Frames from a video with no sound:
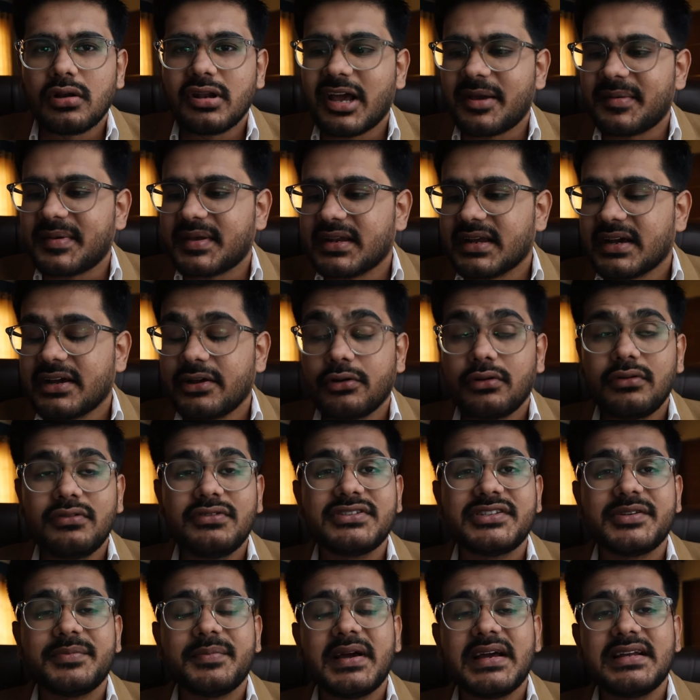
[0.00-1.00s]
I mean, I
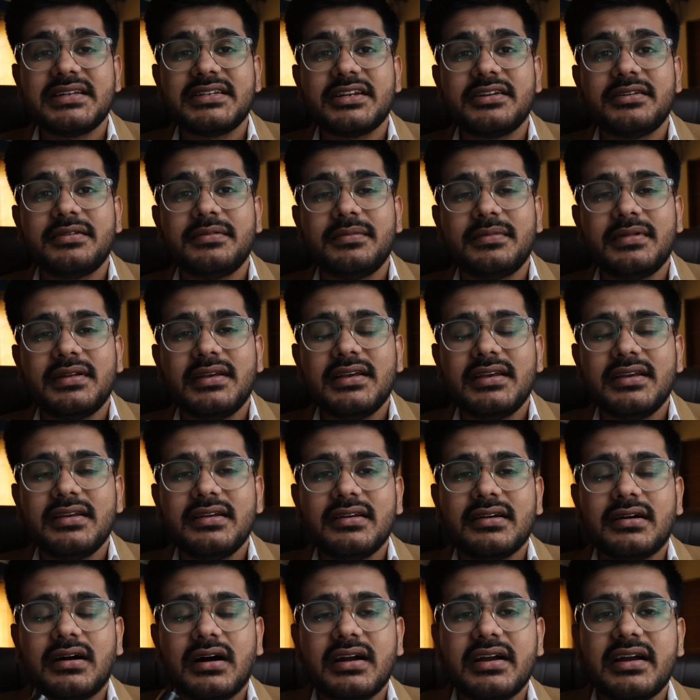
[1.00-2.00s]
always imagine
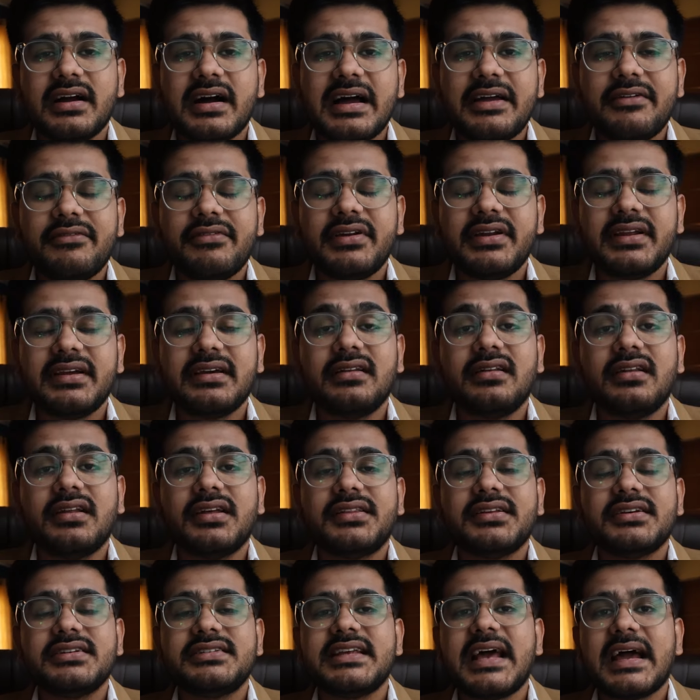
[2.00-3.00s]
a guy wearing a
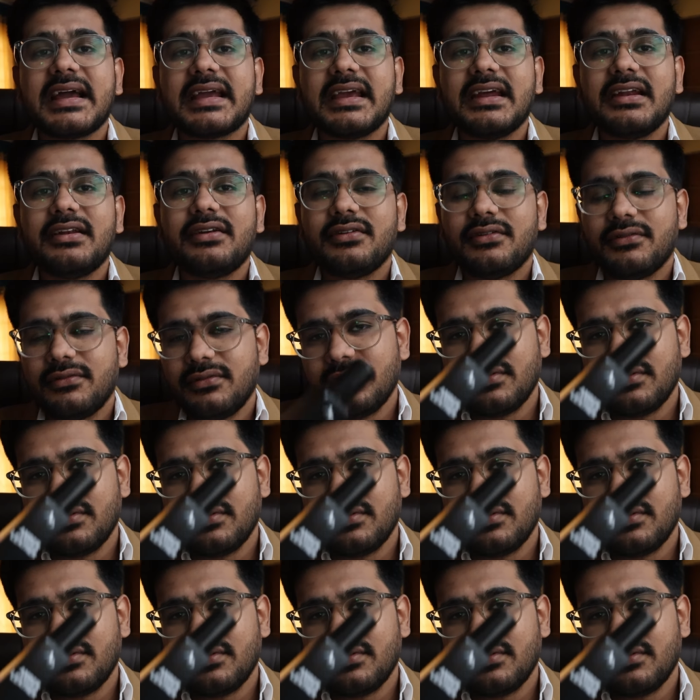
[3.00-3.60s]
leather jacket